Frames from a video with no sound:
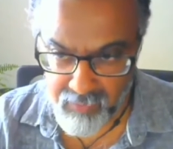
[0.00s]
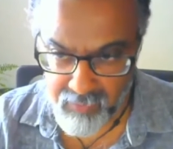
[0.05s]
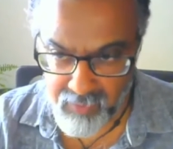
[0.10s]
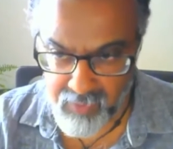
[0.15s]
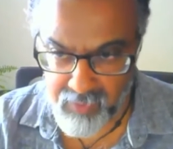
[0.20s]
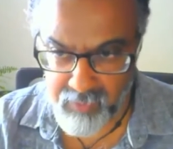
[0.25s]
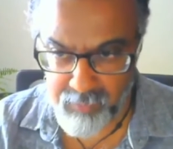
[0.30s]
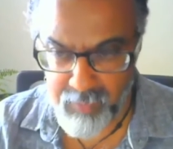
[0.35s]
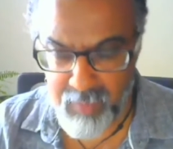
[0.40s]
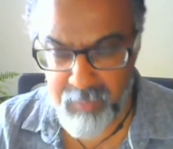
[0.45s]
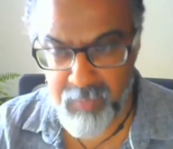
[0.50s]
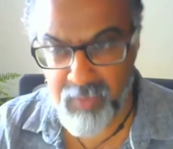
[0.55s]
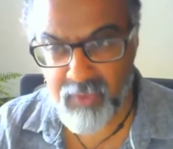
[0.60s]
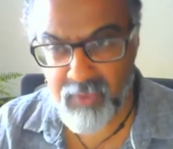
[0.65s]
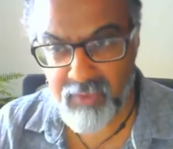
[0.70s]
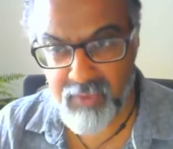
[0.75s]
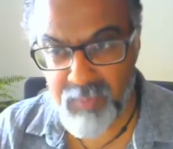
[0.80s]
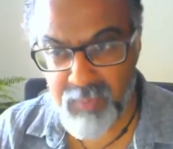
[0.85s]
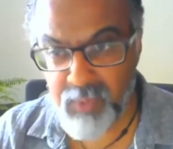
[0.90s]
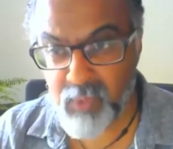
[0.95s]
the
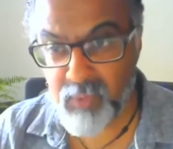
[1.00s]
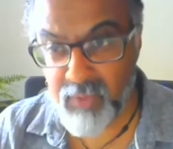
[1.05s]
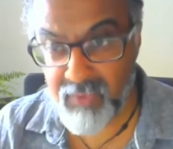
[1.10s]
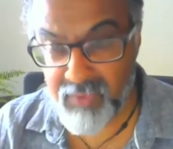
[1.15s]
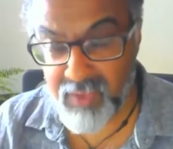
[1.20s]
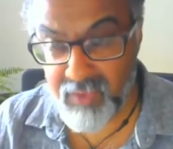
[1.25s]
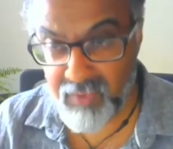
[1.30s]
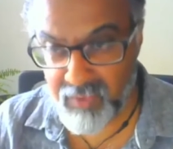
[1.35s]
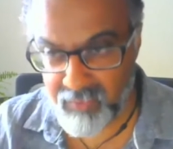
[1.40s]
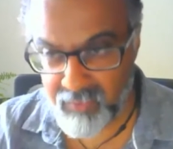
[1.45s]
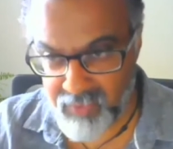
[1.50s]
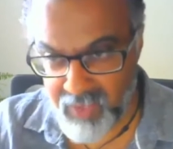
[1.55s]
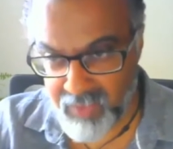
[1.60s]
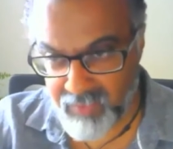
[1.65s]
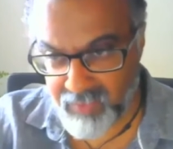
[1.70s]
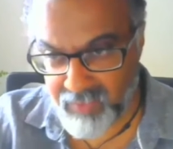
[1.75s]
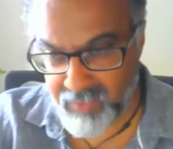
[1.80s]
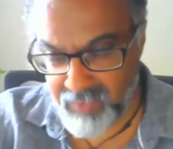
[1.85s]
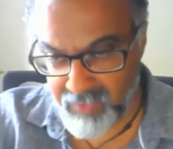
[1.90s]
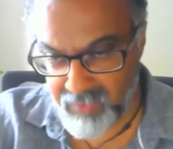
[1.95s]
members of the JVP, because if
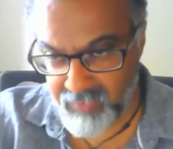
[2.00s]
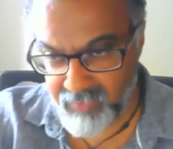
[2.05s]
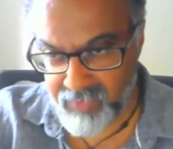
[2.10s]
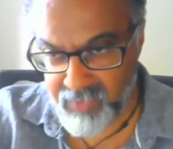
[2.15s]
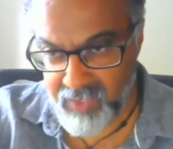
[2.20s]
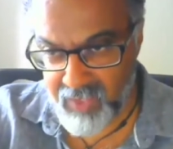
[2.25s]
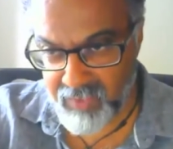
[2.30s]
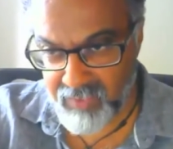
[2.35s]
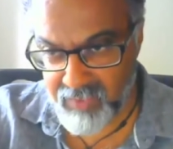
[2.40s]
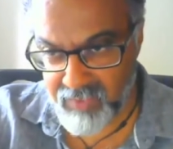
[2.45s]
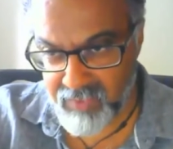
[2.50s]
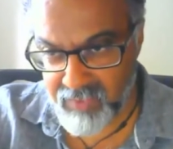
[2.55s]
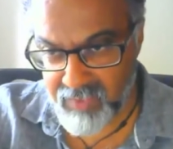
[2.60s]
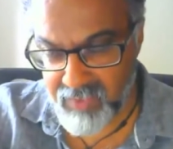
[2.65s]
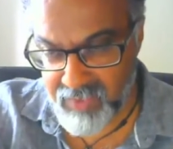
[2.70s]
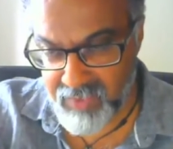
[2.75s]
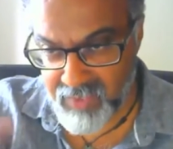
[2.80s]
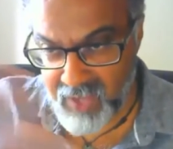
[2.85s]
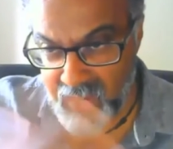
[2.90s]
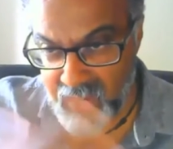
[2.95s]
that
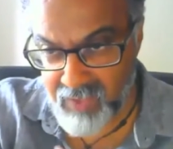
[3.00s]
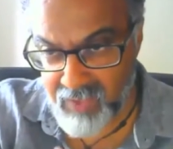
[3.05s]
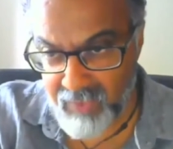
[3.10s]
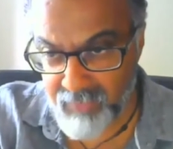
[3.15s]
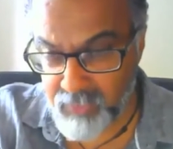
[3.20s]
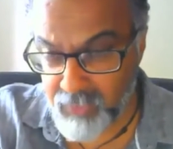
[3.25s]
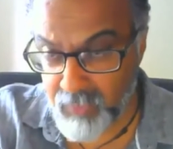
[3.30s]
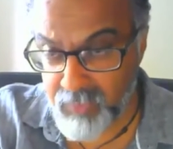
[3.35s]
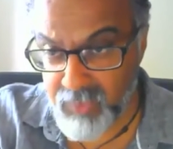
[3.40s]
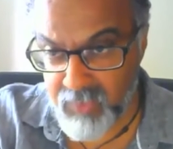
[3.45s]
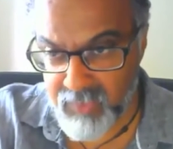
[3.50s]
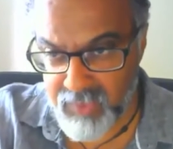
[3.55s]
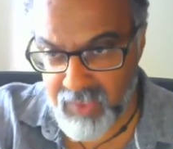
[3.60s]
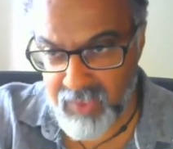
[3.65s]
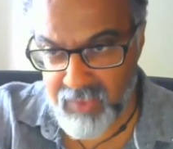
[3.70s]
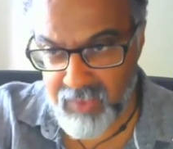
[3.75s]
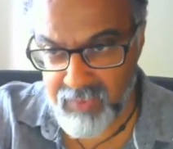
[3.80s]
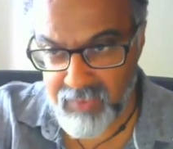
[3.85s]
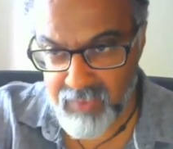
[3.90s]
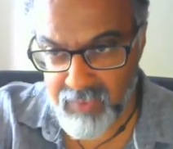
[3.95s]
attack comes from the
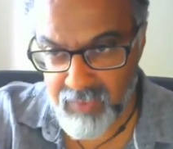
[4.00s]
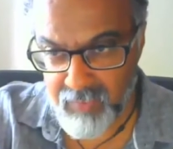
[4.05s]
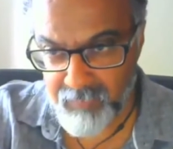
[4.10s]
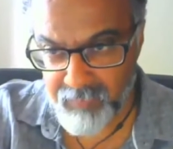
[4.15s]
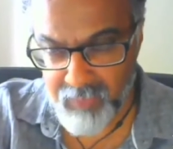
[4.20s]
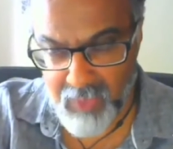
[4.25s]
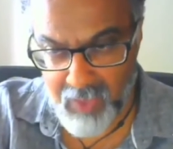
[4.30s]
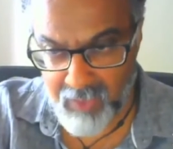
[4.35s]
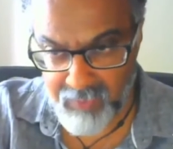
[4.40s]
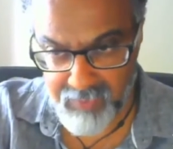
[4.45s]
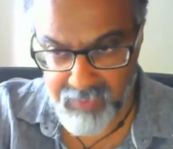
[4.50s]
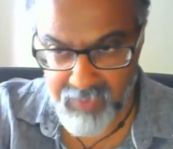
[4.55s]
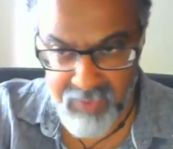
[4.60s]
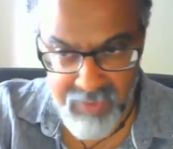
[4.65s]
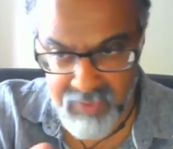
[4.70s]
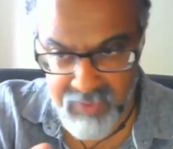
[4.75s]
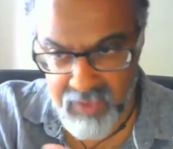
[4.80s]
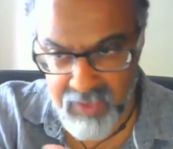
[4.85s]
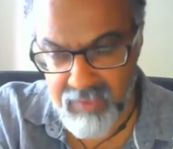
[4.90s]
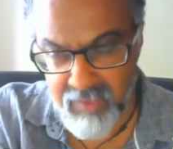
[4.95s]
state,
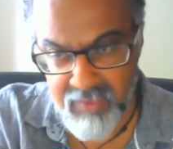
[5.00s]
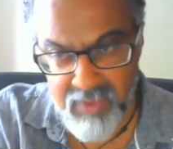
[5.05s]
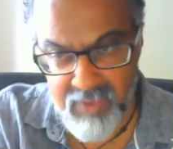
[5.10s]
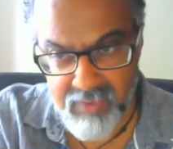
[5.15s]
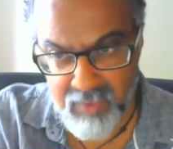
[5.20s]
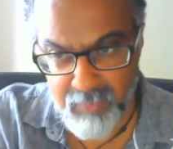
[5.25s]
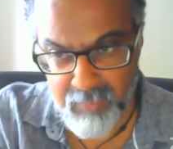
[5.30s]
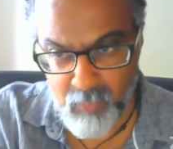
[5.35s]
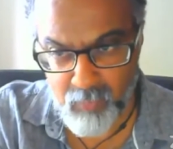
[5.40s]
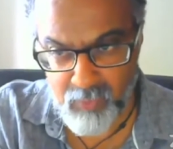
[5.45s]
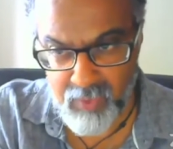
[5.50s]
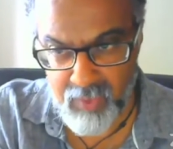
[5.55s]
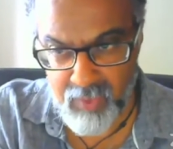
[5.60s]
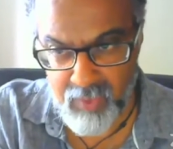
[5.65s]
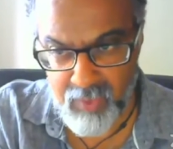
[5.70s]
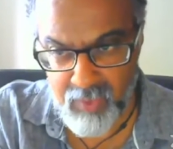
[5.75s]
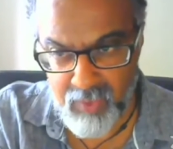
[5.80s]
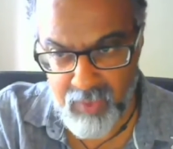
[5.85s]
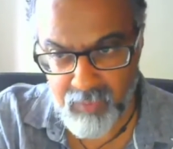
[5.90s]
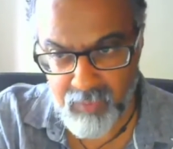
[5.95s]
unconditionally, we will support them,